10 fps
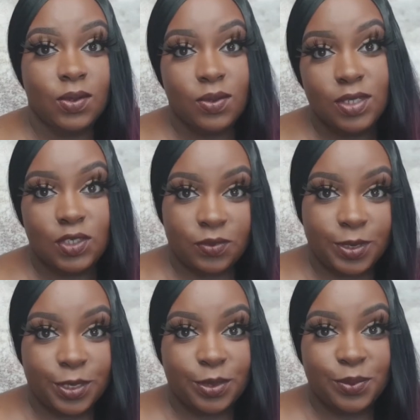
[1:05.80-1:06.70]
know the
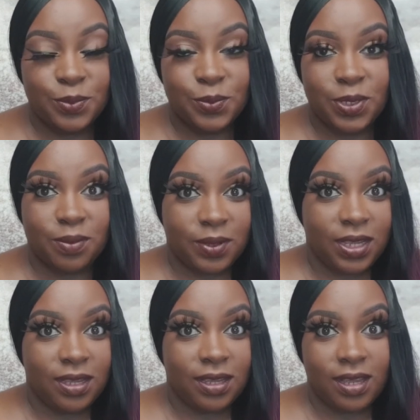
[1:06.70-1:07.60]
drill with
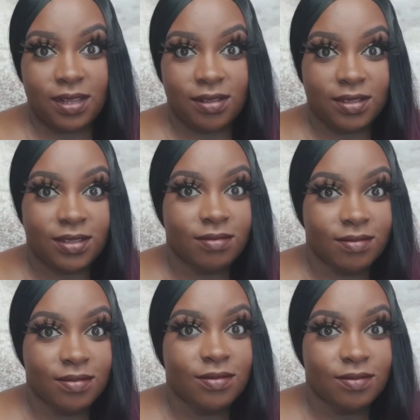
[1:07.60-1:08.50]
me and
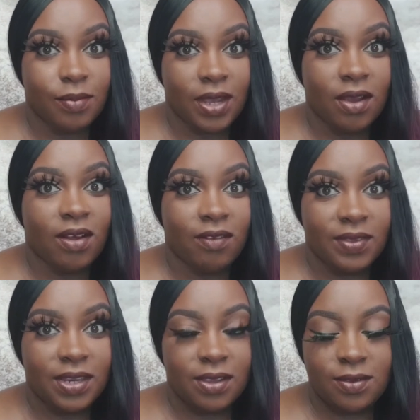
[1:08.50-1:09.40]
my haul
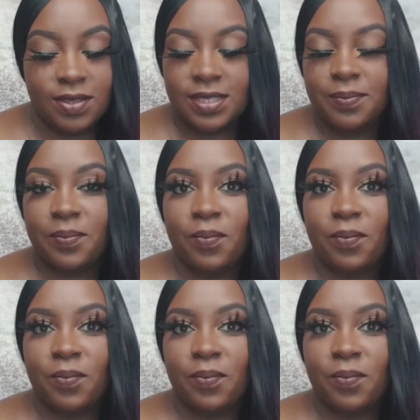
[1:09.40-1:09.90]
videos.